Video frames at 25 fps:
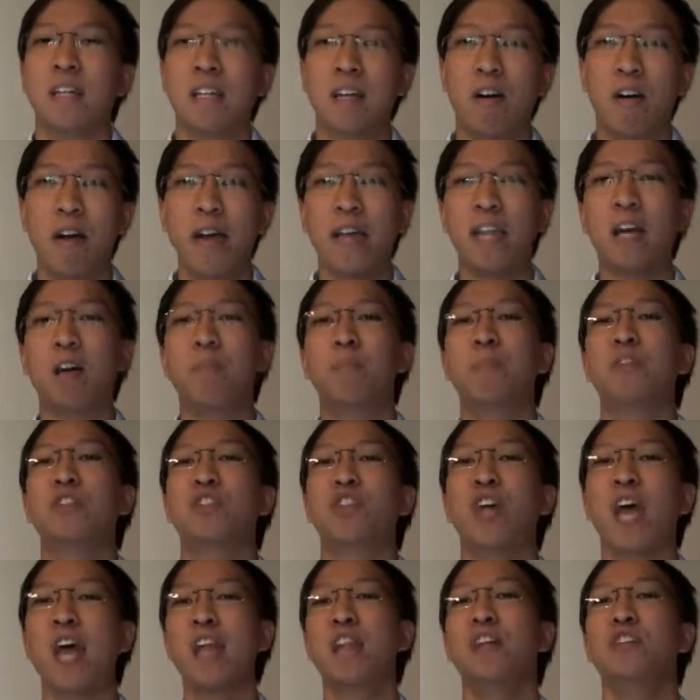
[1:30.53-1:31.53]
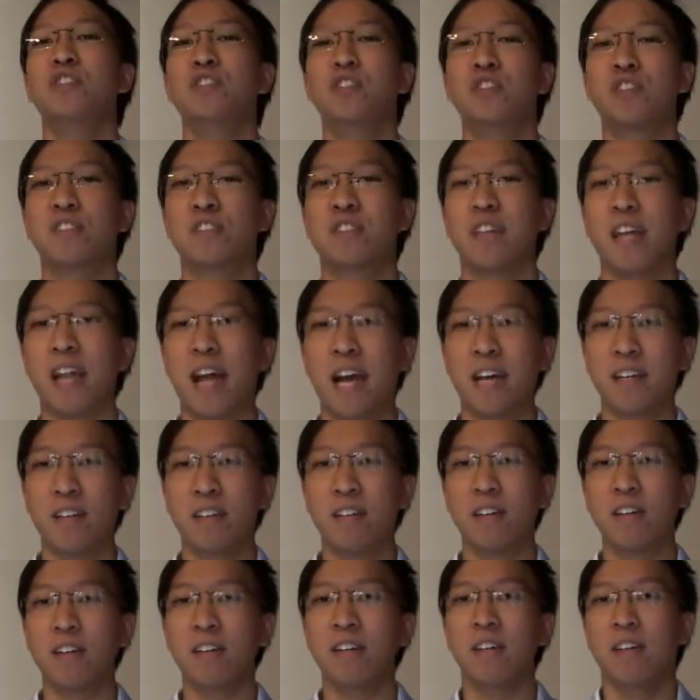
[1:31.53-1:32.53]
Now, NLP challenges that
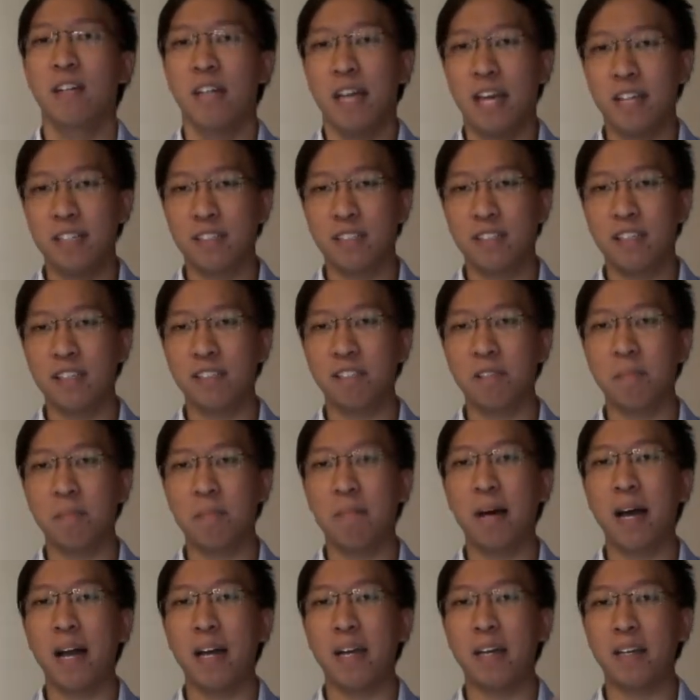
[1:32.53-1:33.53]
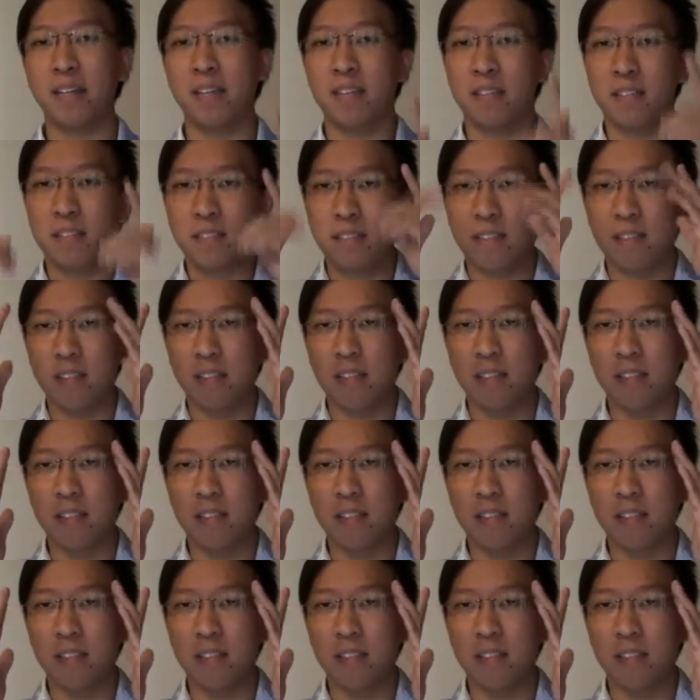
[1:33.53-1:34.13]
idea and says the mind is